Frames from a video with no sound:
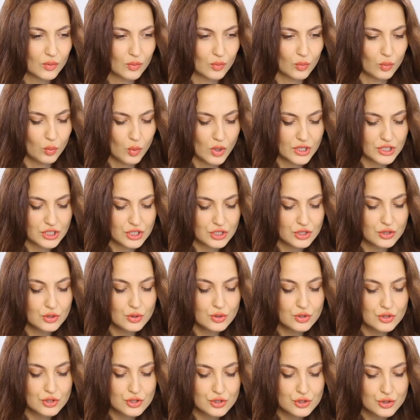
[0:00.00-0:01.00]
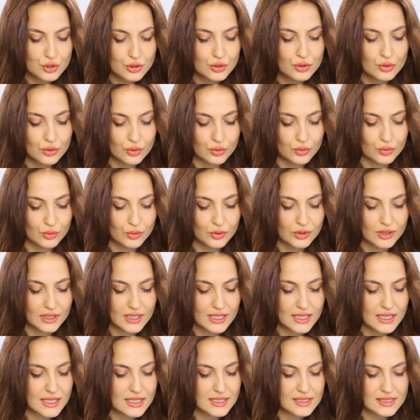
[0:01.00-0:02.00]
what you do
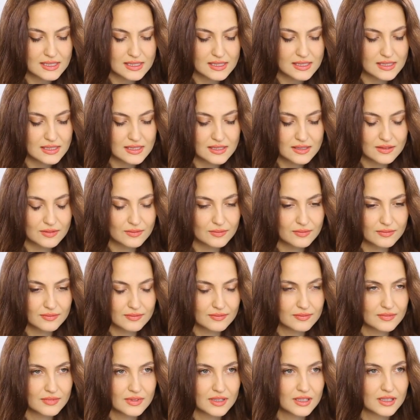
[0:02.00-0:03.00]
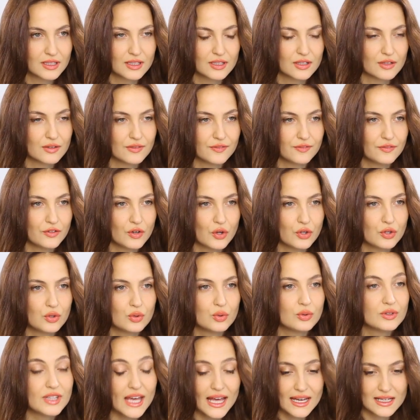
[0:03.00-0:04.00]
is for
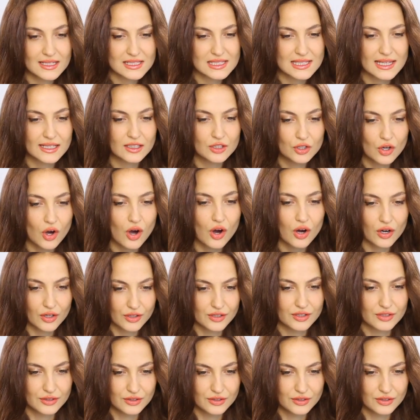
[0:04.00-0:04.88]
you, that is like God,